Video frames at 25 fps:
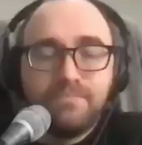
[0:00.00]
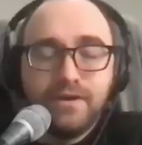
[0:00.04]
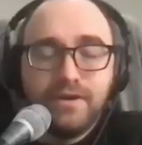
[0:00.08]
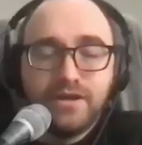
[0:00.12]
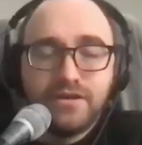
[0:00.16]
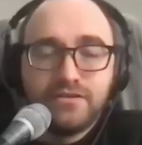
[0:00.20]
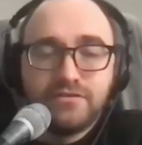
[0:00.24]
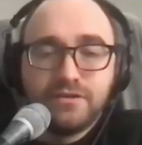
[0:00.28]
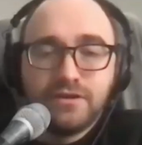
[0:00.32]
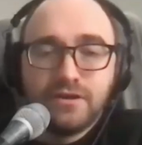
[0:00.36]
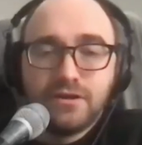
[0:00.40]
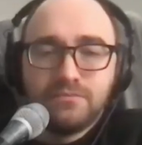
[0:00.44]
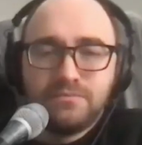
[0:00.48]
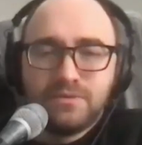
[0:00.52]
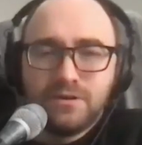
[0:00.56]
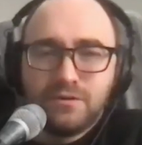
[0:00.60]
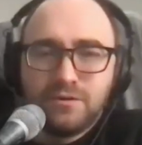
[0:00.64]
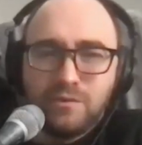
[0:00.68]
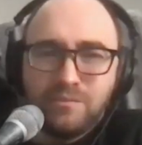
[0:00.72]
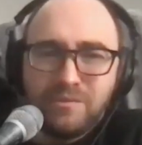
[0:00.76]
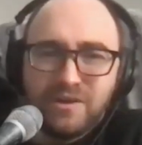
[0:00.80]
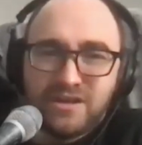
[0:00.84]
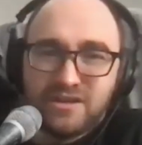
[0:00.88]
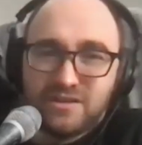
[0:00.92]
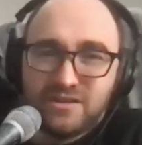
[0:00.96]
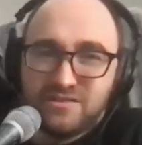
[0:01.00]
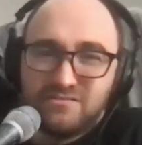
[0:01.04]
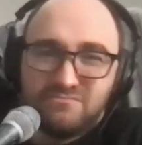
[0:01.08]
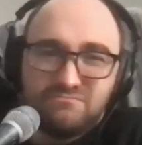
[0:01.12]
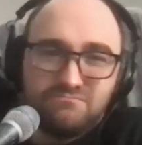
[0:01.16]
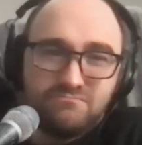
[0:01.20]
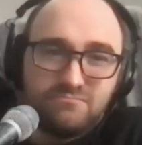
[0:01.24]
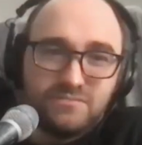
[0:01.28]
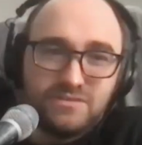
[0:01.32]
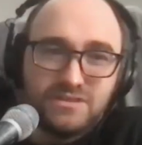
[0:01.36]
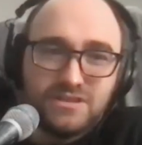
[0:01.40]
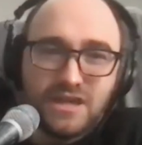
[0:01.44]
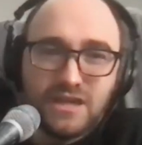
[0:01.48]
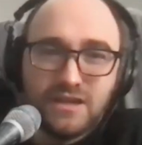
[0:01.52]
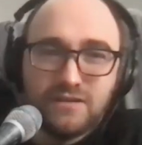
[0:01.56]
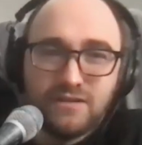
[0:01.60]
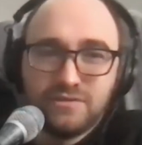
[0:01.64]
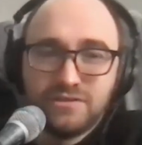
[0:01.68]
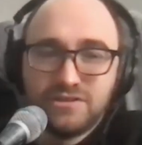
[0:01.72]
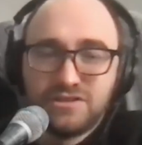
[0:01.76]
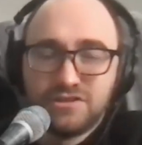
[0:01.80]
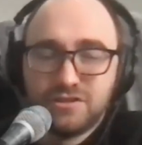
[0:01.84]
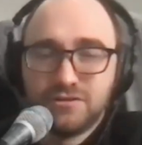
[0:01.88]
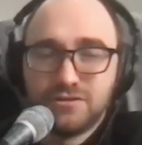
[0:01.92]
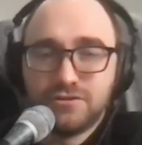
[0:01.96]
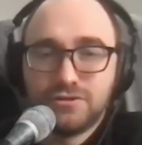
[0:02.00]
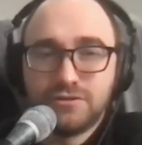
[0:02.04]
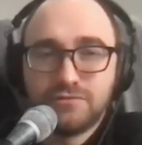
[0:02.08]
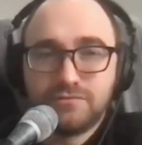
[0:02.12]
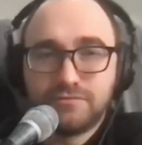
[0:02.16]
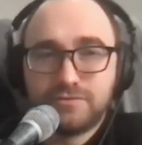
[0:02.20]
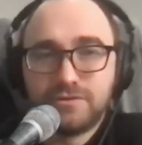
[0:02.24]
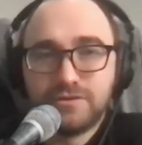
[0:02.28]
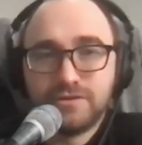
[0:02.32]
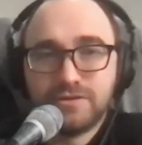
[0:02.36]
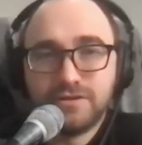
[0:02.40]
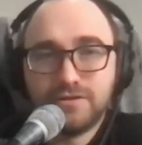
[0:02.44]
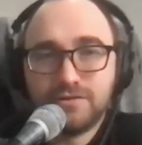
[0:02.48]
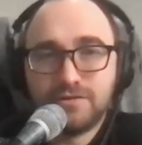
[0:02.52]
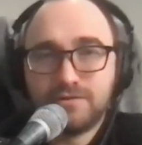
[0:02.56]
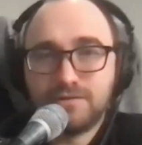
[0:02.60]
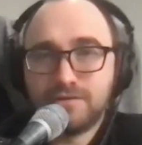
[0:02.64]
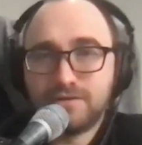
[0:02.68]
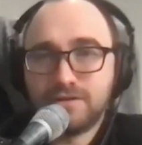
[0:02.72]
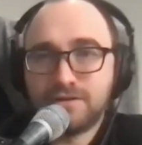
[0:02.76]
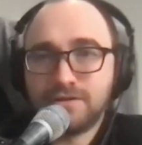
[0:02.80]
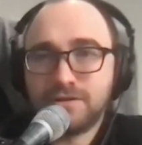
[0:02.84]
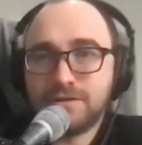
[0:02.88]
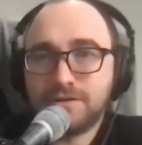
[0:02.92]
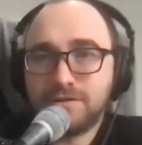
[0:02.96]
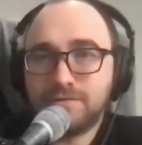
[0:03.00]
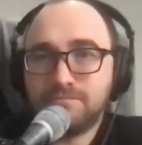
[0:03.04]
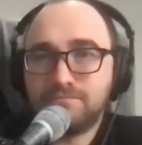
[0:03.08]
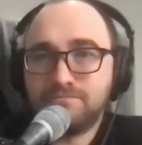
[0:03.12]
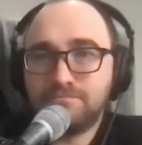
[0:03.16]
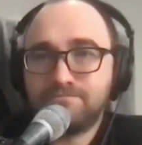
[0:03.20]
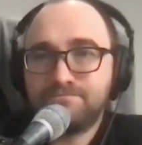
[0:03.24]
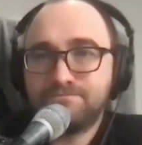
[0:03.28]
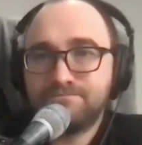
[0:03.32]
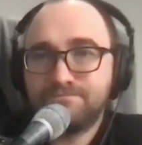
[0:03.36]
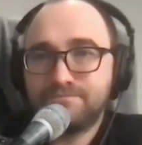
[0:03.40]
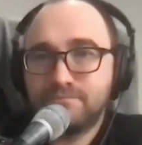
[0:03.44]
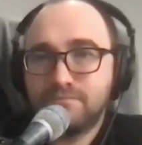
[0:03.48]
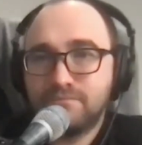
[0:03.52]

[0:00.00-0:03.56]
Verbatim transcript: big deal, but we make oh. a kind of a do over it. Um, yeah.